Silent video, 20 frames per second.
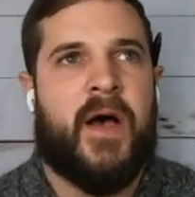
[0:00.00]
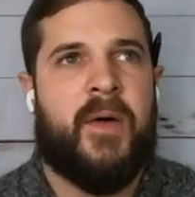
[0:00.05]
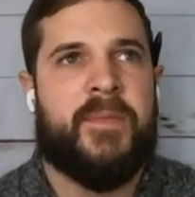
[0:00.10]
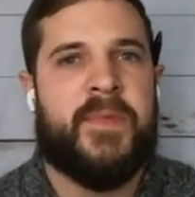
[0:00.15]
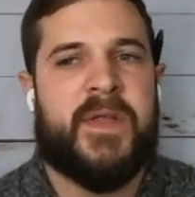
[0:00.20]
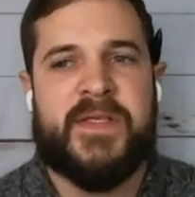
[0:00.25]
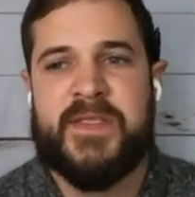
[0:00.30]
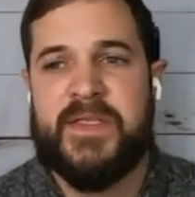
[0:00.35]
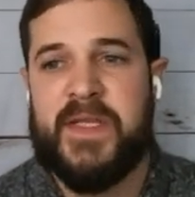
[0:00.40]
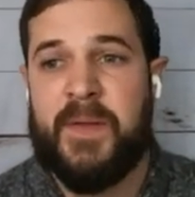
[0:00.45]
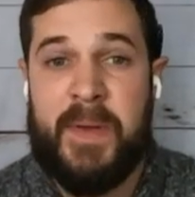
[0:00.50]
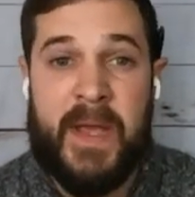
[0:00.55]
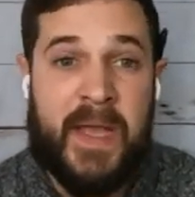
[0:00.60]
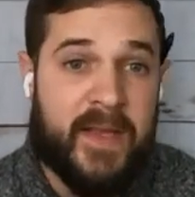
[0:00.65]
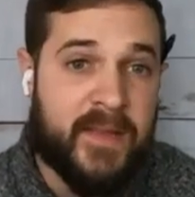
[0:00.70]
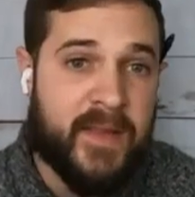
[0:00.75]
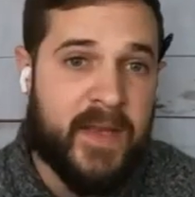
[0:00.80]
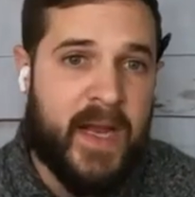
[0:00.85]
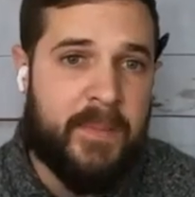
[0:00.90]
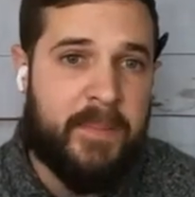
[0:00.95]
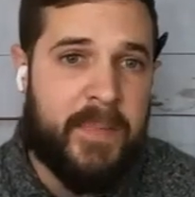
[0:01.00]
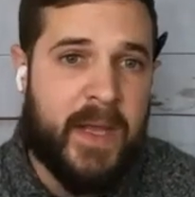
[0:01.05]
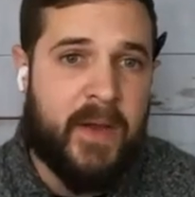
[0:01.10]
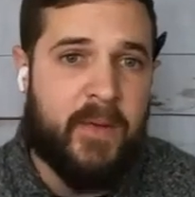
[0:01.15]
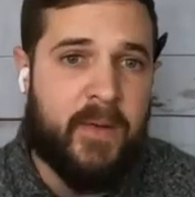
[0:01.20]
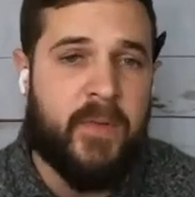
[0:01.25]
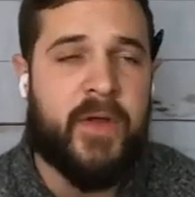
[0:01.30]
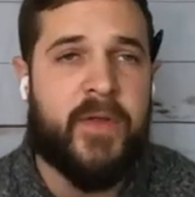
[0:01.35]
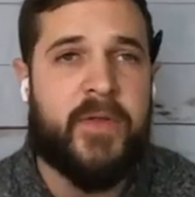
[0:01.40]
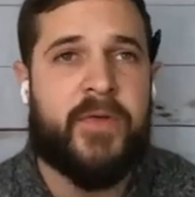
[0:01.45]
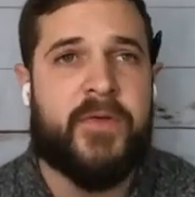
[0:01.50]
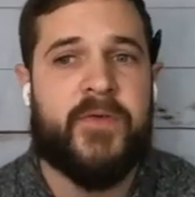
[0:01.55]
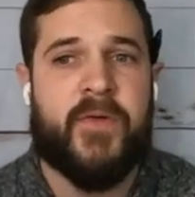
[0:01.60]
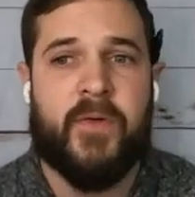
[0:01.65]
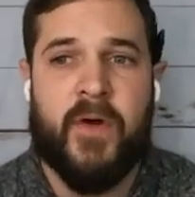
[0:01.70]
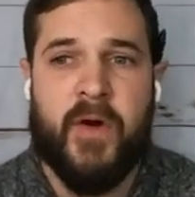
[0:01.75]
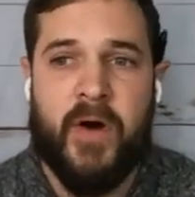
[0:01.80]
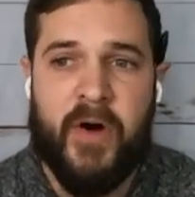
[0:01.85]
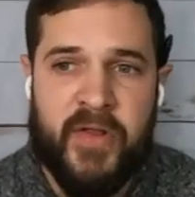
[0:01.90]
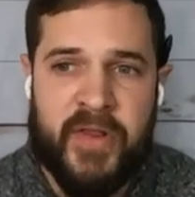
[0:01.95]
this is the bank that I bank with, so
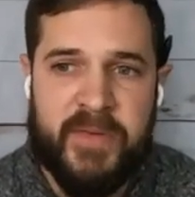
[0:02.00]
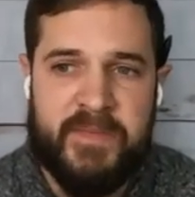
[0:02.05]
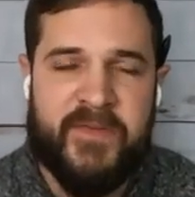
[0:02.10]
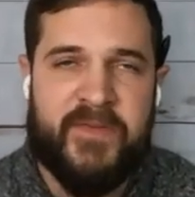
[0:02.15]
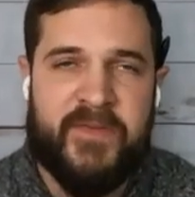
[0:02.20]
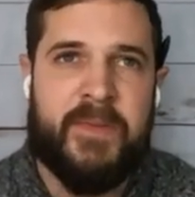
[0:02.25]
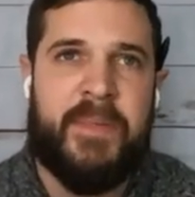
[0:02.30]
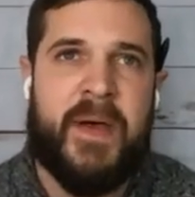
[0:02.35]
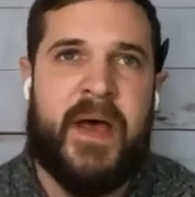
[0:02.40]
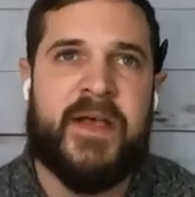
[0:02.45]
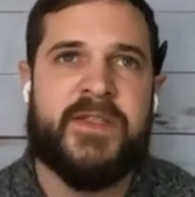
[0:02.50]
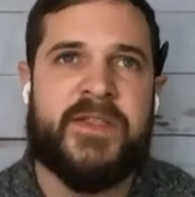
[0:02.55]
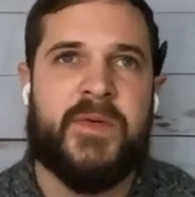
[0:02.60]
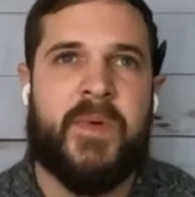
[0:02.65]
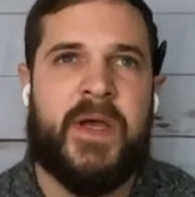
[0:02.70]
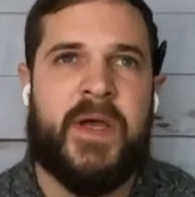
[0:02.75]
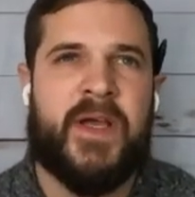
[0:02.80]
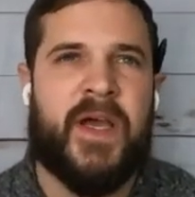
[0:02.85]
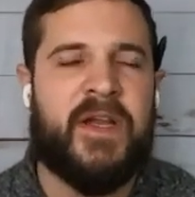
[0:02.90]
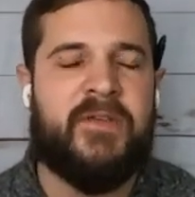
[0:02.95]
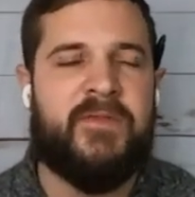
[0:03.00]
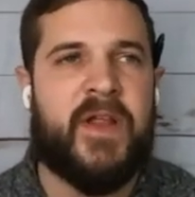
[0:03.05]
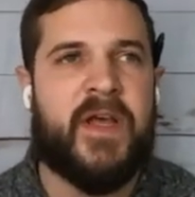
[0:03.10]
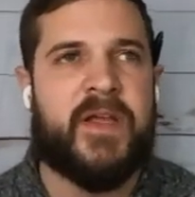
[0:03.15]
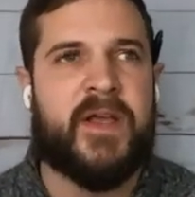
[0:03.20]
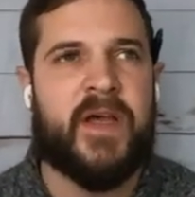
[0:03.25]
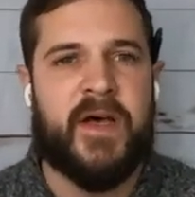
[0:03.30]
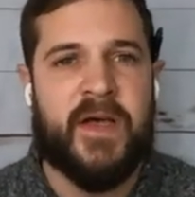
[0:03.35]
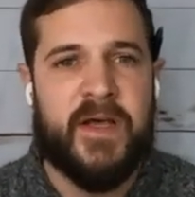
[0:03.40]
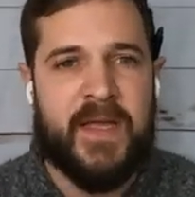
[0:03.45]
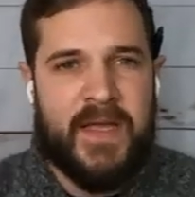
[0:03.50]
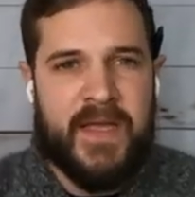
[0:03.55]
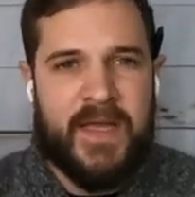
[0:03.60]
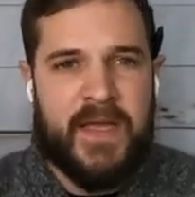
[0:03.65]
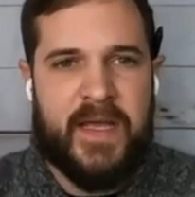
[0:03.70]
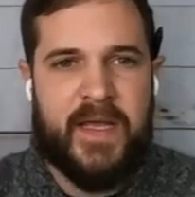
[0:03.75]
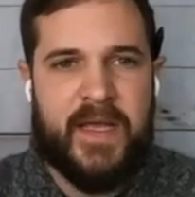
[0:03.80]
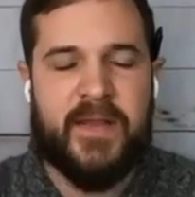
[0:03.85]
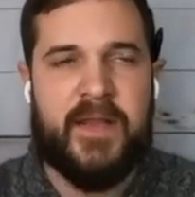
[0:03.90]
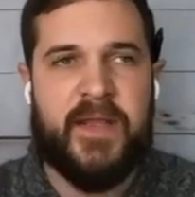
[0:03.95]
call them if I pass away. Kind of like a,
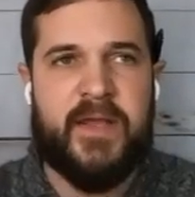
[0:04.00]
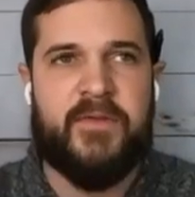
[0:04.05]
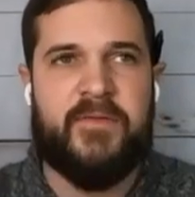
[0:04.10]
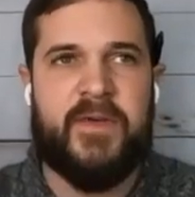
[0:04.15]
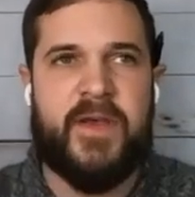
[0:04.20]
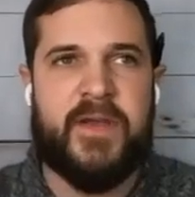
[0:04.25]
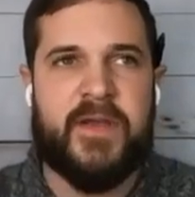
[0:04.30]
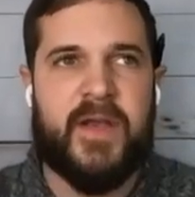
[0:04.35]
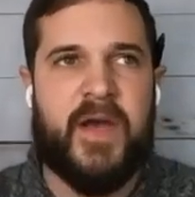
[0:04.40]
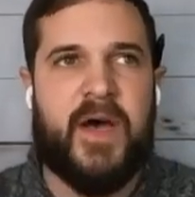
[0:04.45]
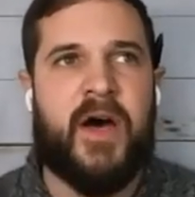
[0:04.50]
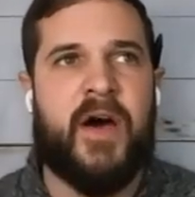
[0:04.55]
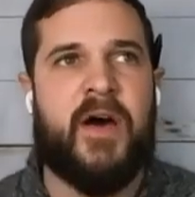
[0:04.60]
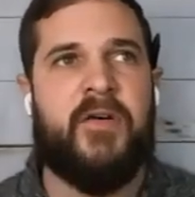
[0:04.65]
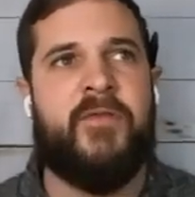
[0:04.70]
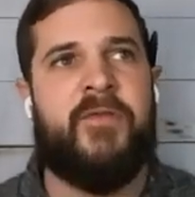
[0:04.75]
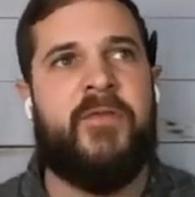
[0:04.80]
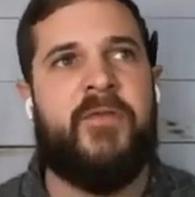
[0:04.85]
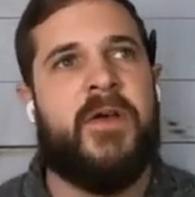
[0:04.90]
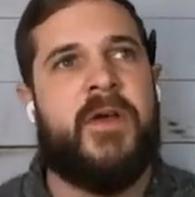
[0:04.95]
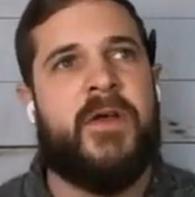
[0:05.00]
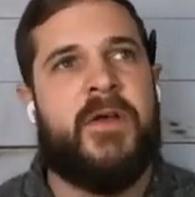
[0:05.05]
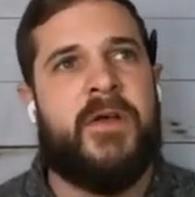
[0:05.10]
in the event of,